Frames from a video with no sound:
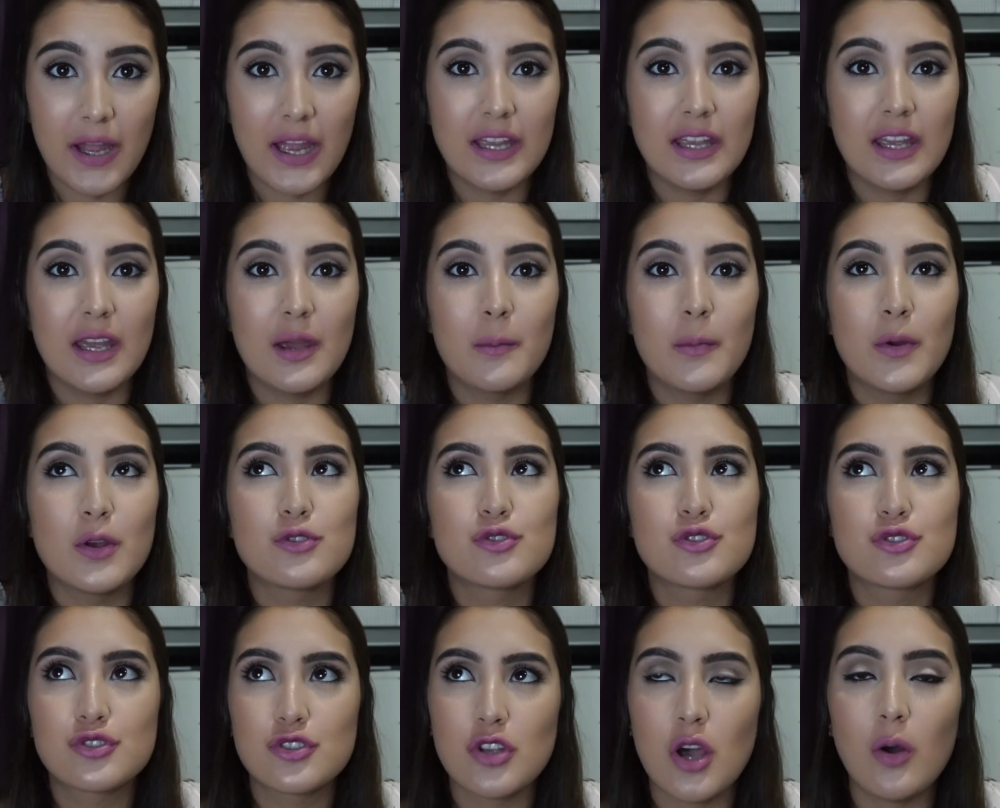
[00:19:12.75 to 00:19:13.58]
I am
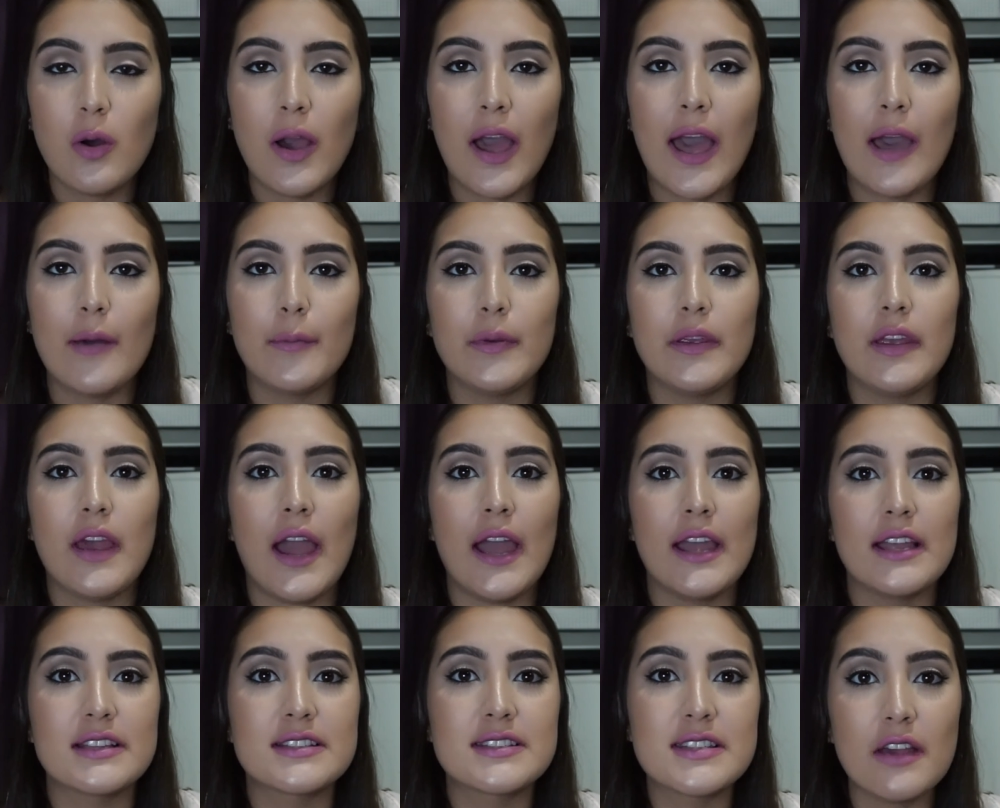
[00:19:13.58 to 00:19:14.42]
so happy.
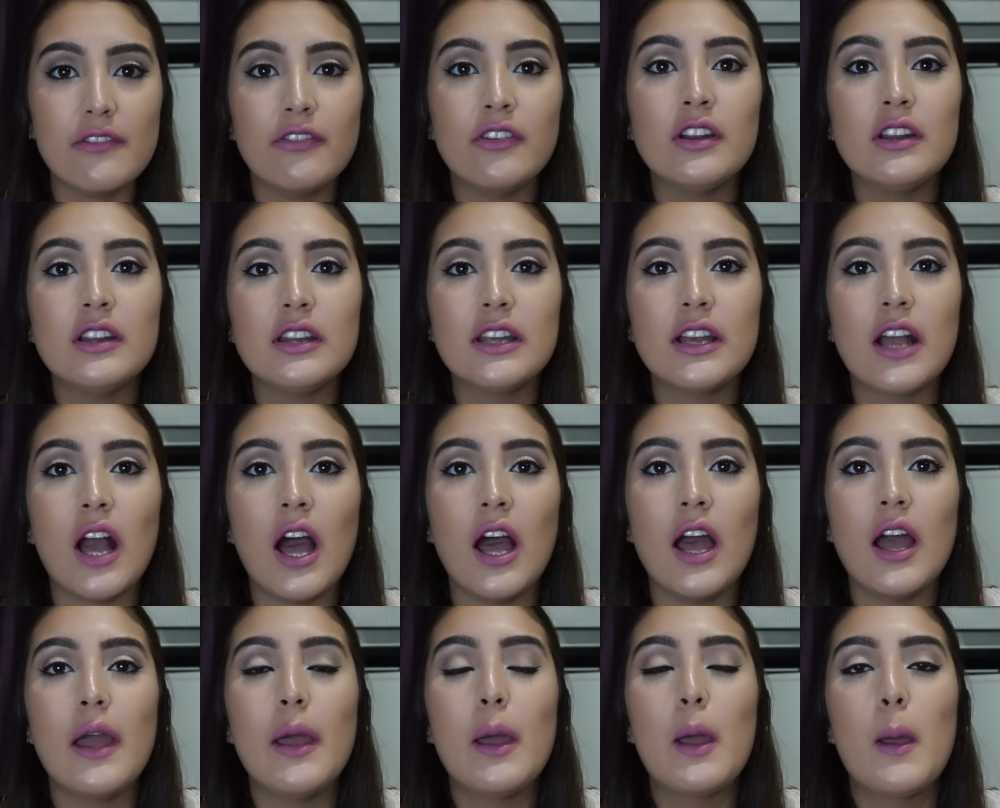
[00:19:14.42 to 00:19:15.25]
I definitely
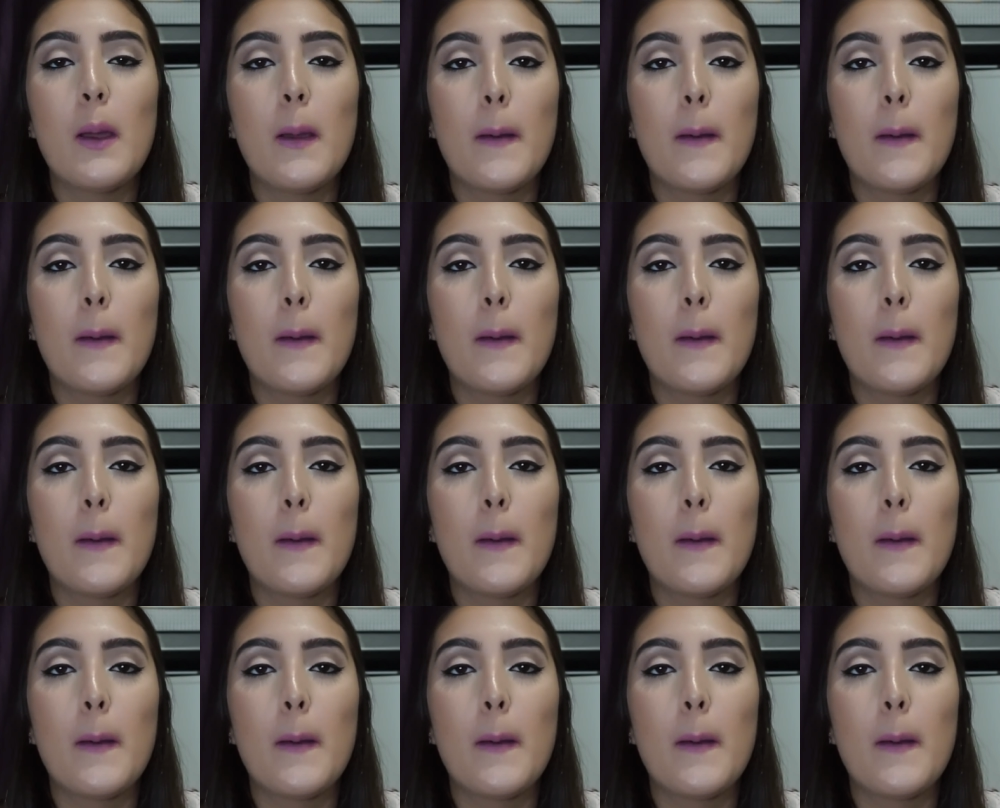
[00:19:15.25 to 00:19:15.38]
got